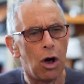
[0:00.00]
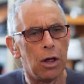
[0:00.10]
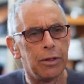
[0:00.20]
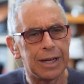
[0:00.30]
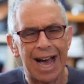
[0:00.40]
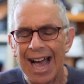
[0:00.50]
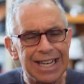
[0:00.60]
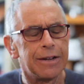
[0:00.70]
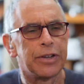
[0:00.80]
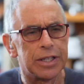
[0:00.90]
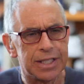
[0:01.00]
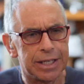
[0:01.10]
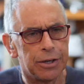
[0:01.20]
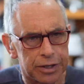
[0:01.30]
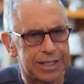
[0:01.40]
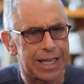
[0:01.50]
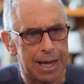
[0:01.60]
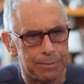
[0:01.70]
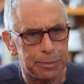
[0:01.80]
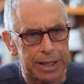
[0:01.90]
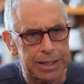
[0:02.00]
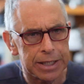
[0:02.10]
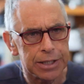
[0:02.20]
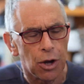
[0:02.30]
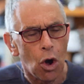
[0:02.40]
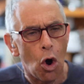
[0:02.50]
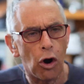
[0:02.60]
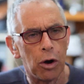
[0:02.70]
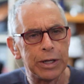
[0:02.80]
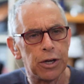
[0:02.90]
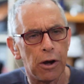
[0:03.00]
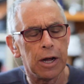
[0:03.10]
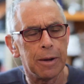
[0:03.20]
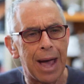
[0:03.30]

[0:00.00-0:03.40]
yeah. kind of considered the same species, or are yeah. we talking about?